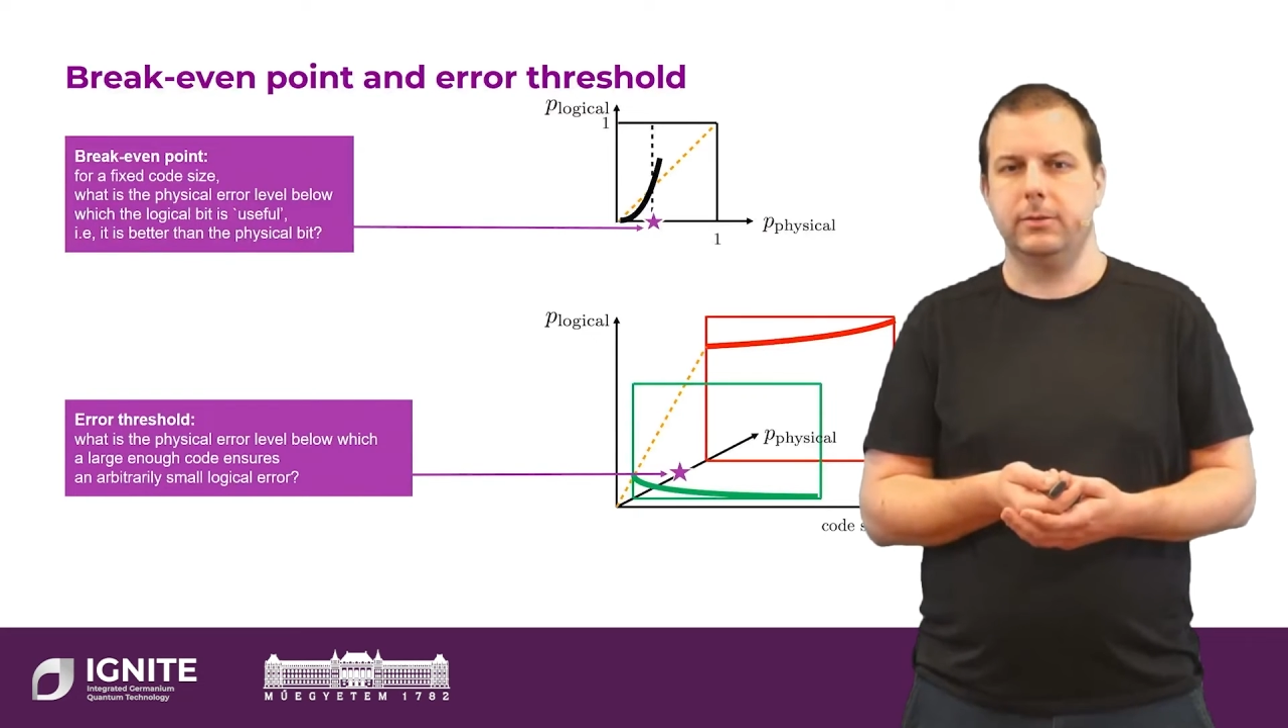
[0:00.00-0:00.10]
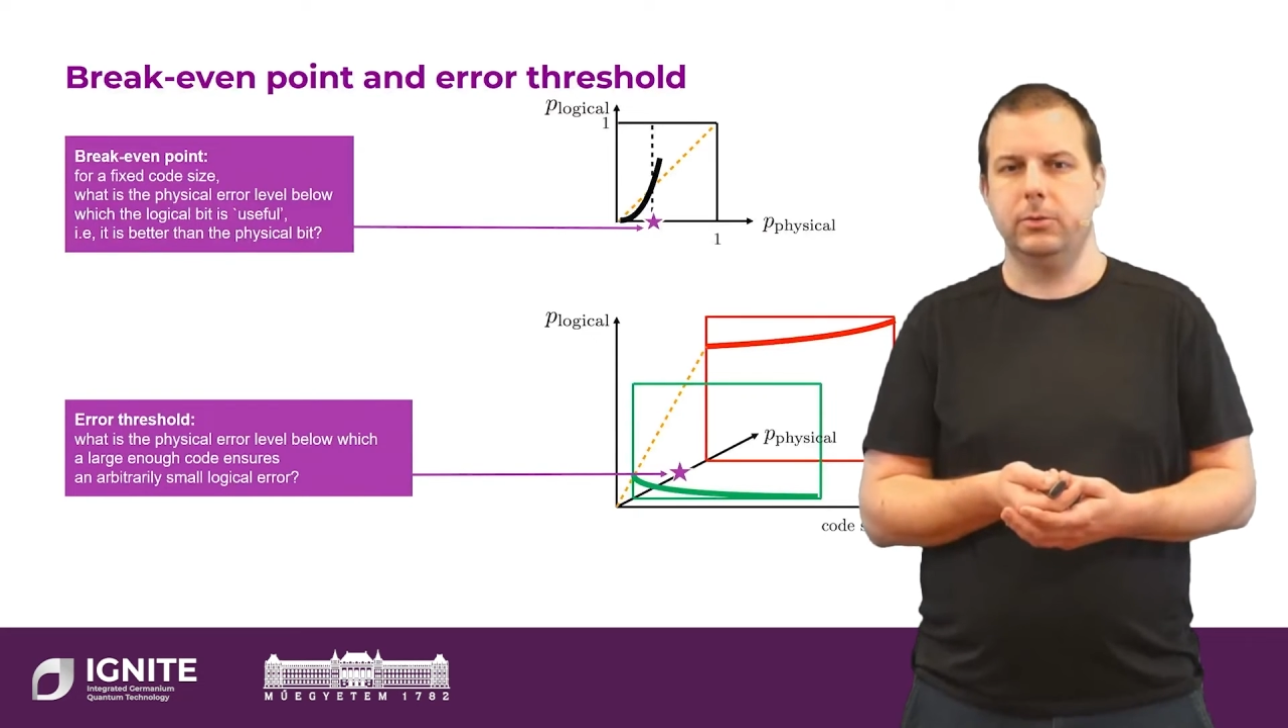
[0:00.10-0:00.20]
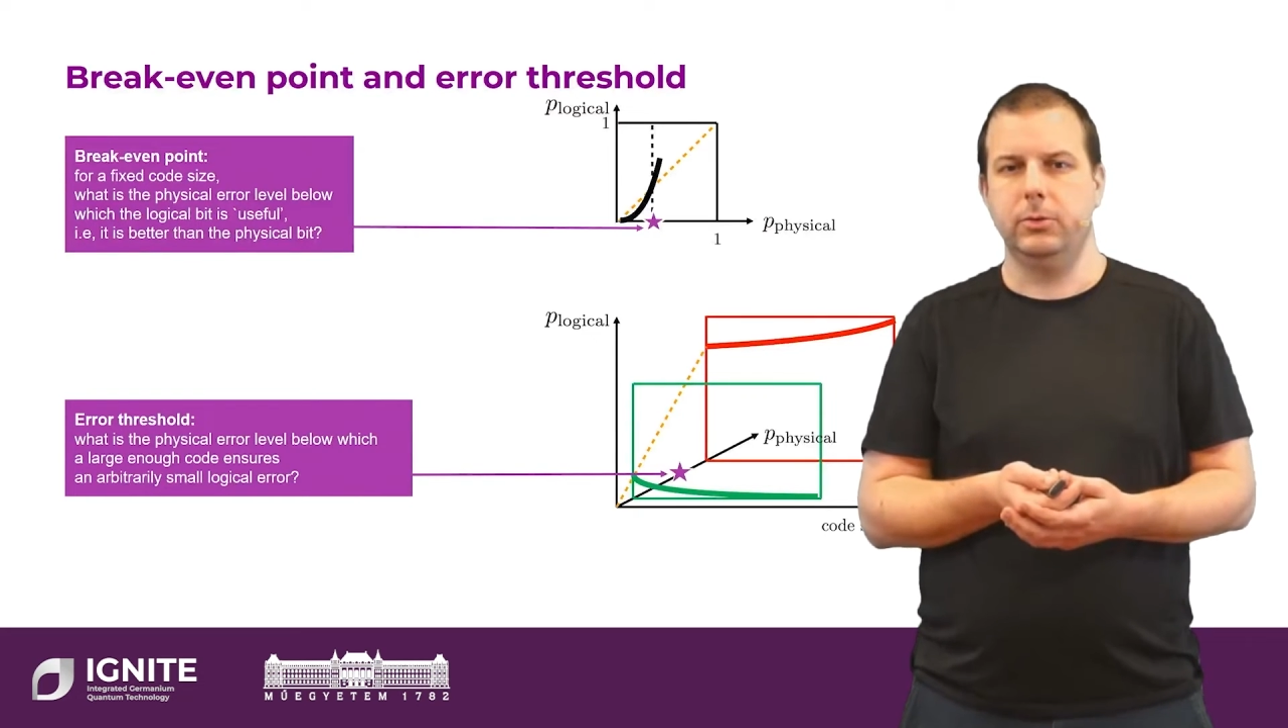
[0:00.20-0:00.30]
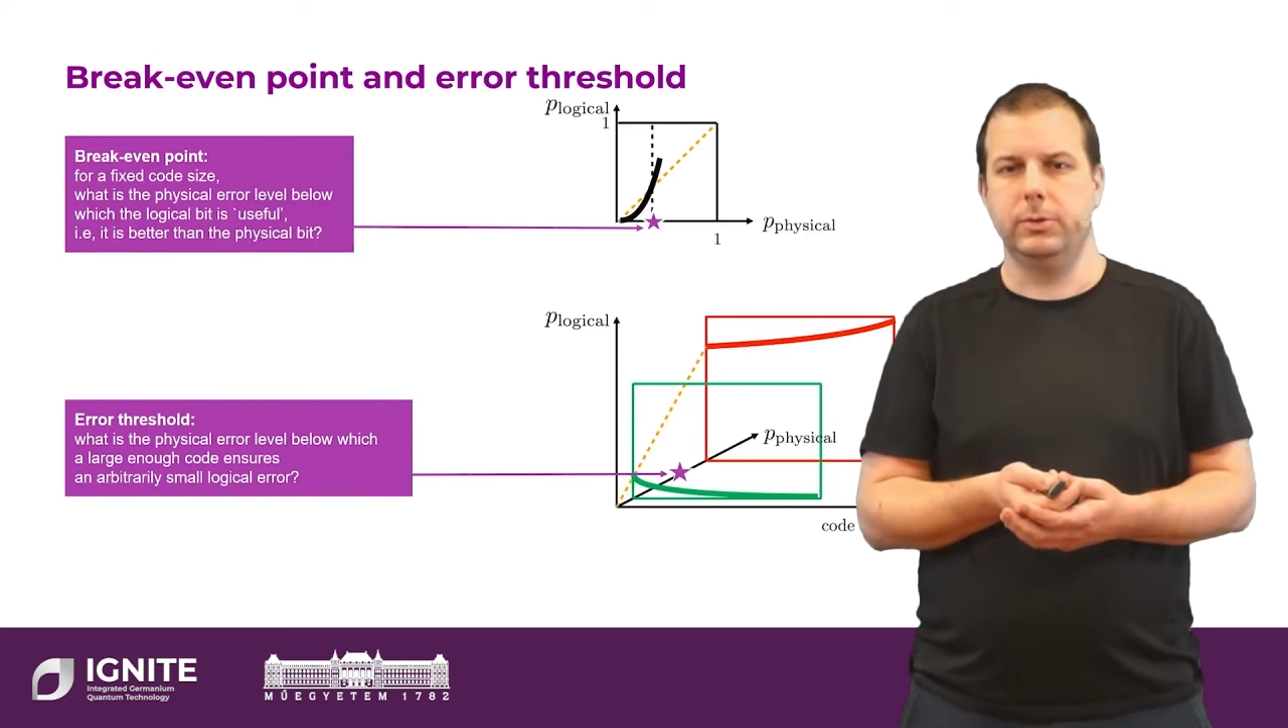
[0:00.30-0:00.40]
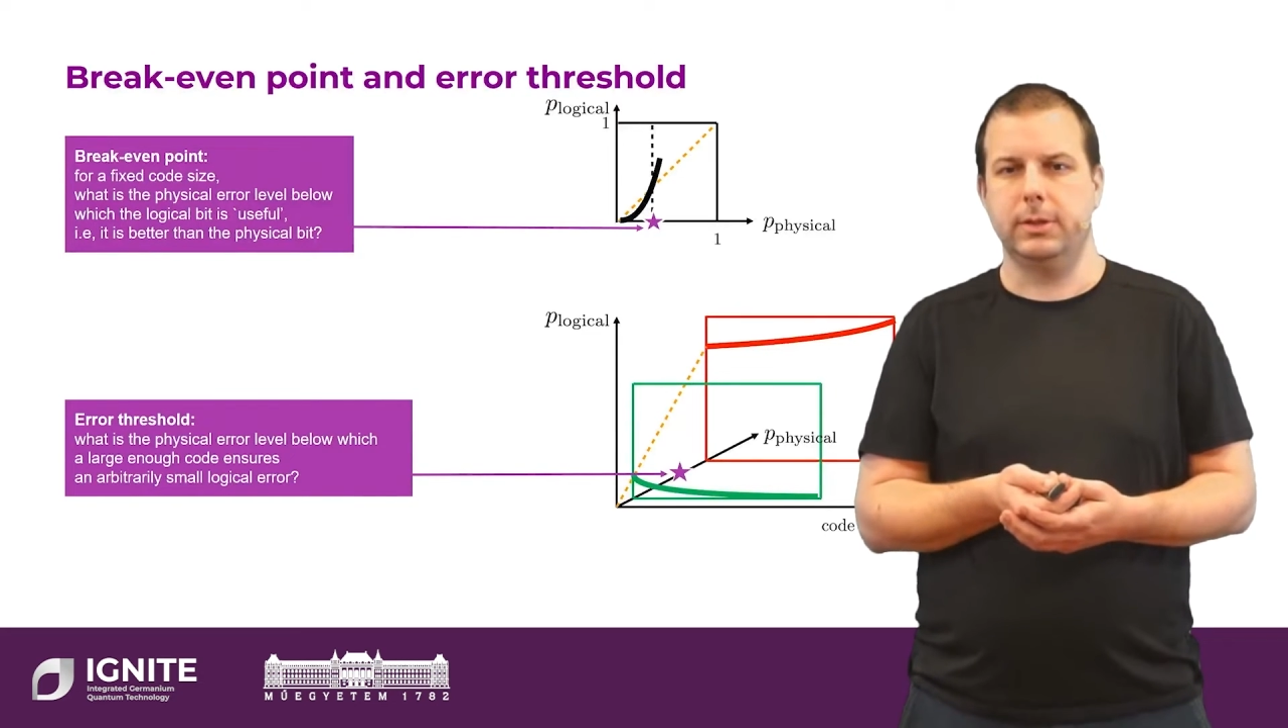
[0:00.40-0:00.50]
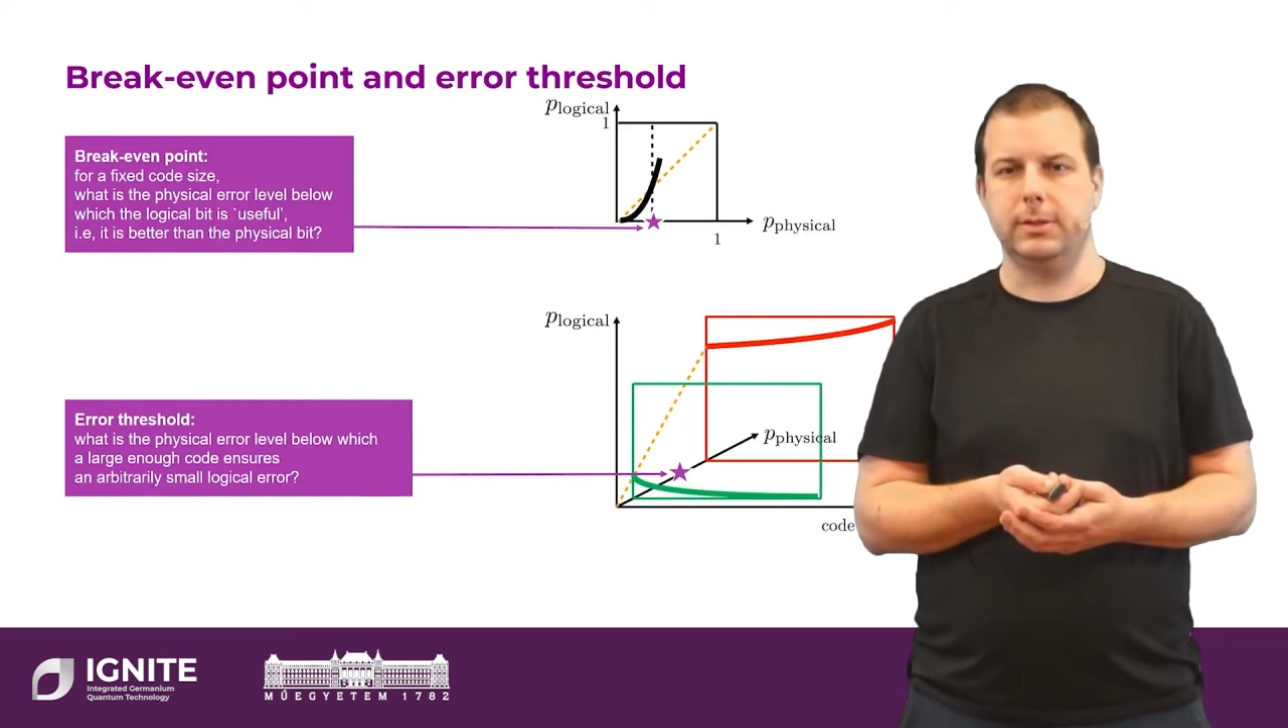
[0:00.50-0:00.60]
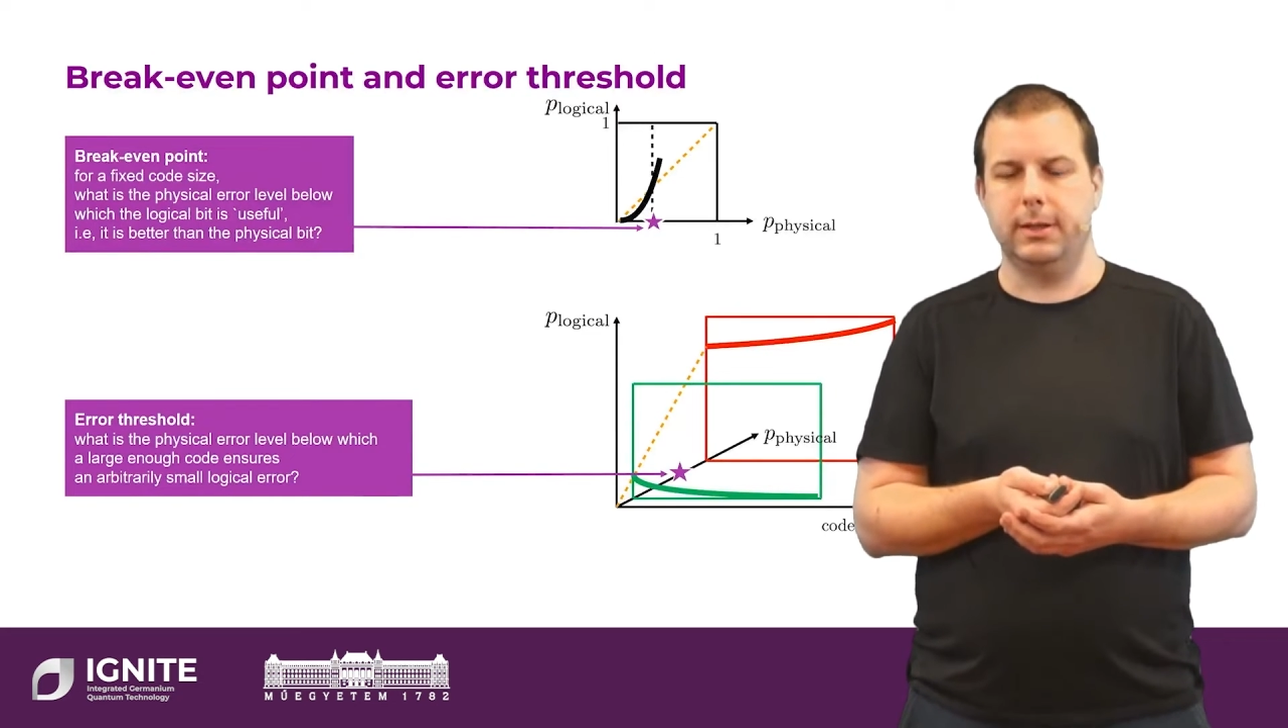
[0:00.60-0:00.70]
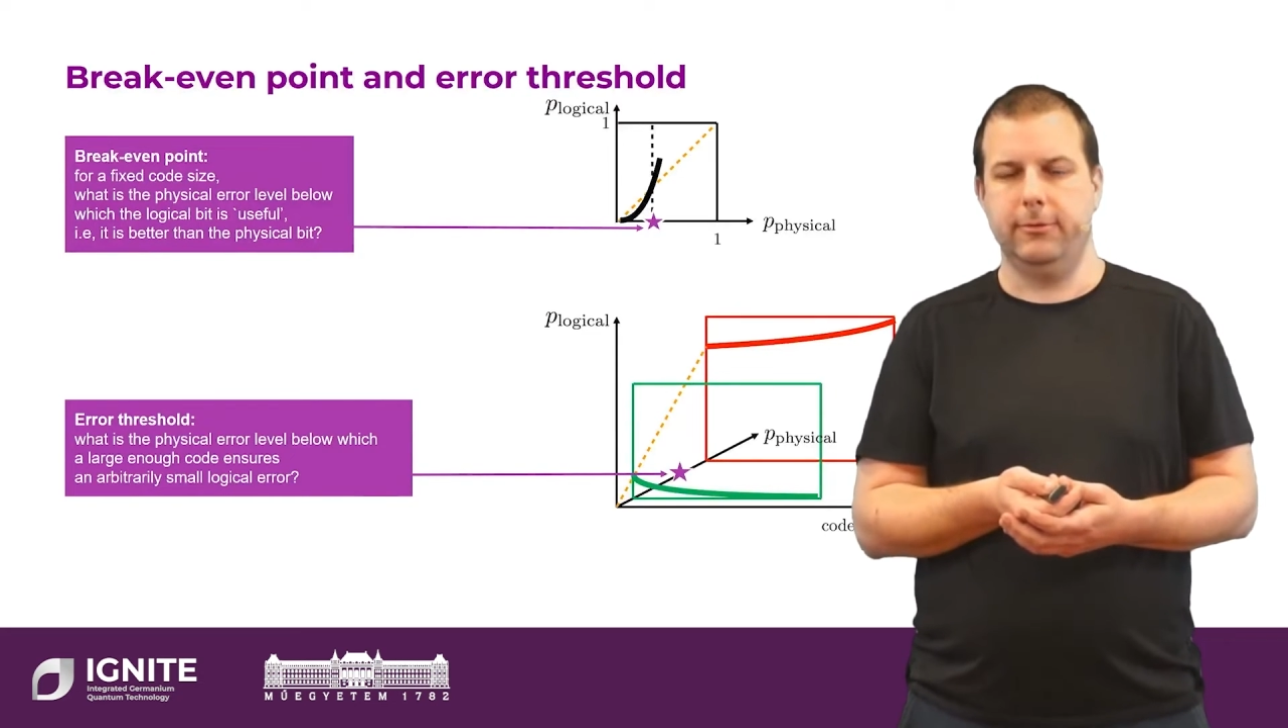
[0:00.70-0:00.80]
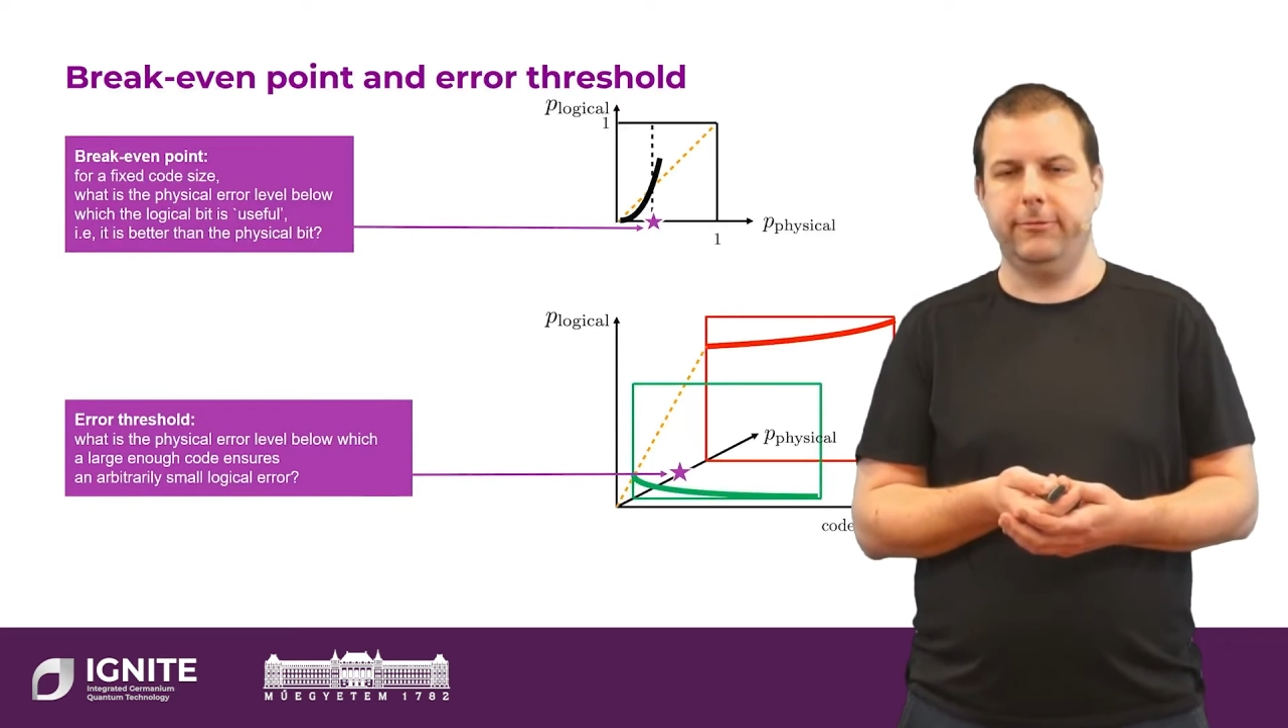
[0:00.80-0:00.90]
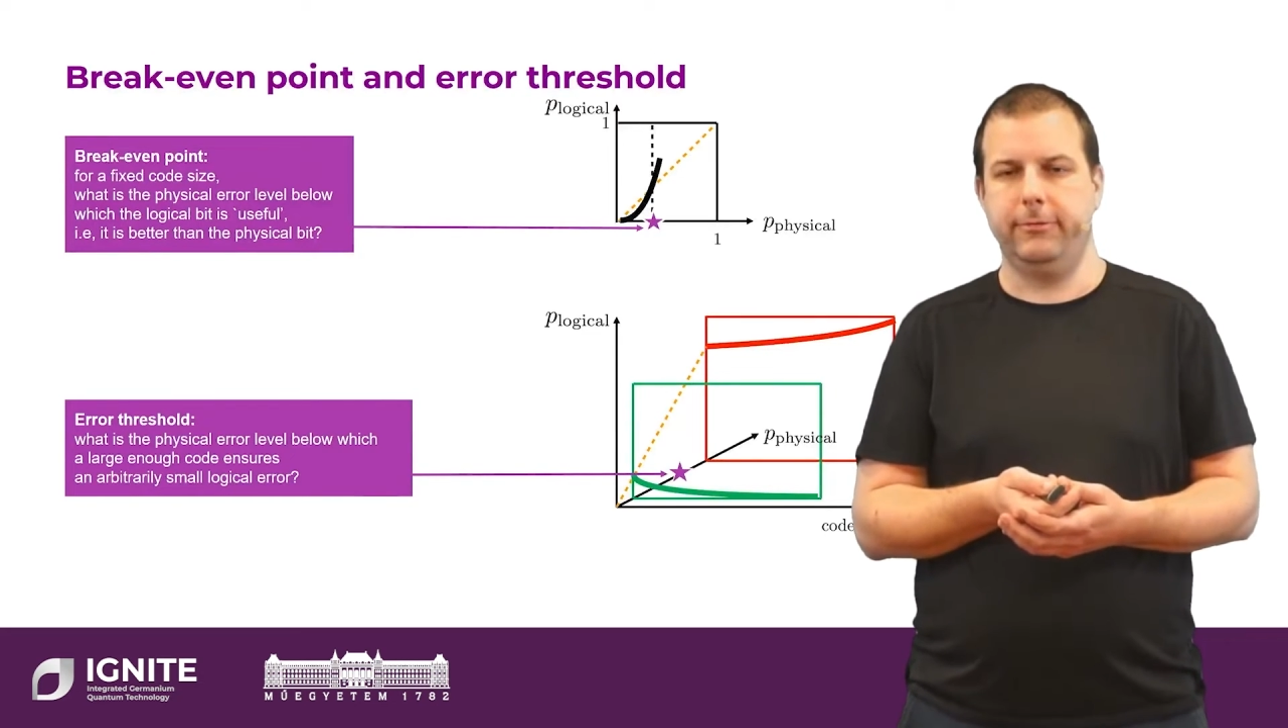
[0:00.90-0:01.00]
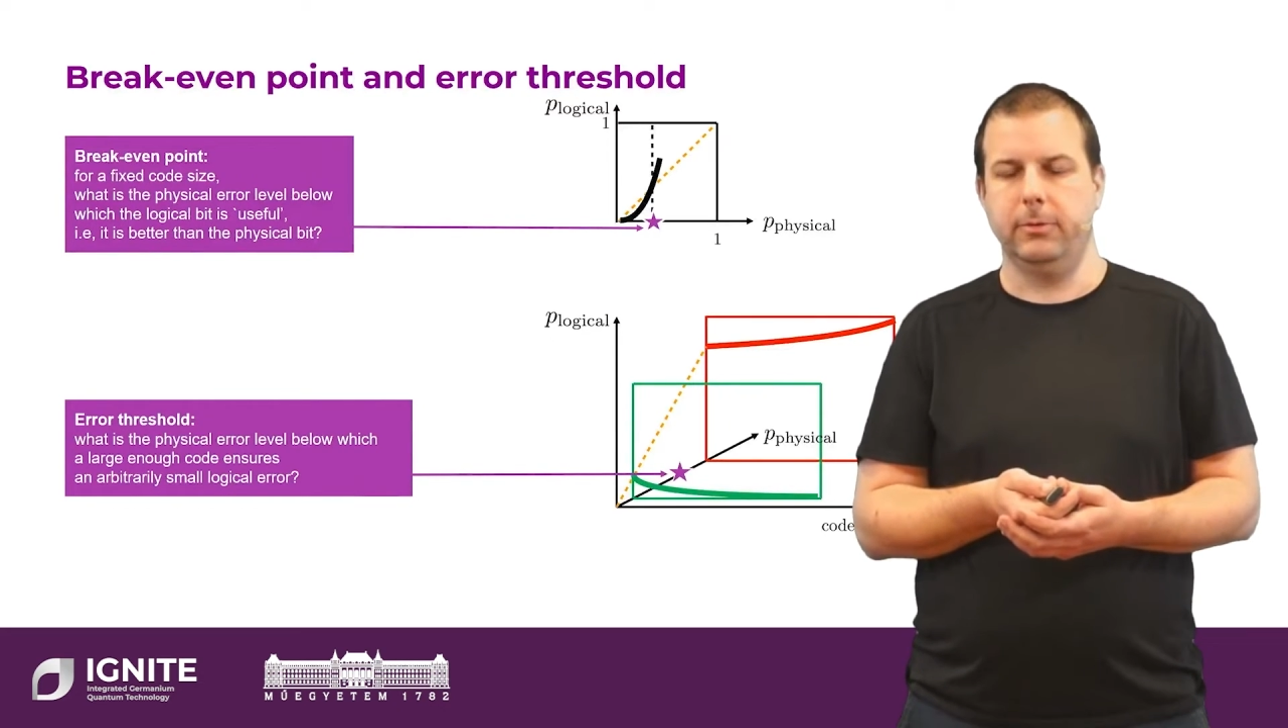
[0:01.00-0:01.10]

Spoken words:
to use this kind of